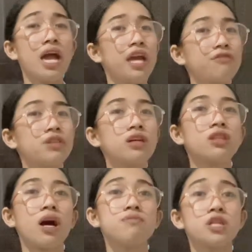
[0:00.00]
If the
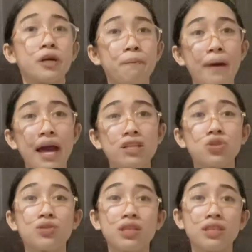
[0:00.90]
gloves are packed
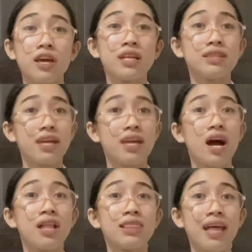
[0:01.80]
so that they
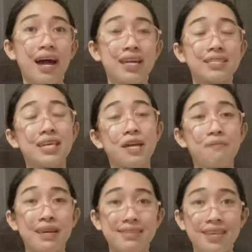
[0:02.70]
lie side
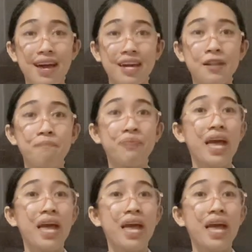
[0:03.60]
by side,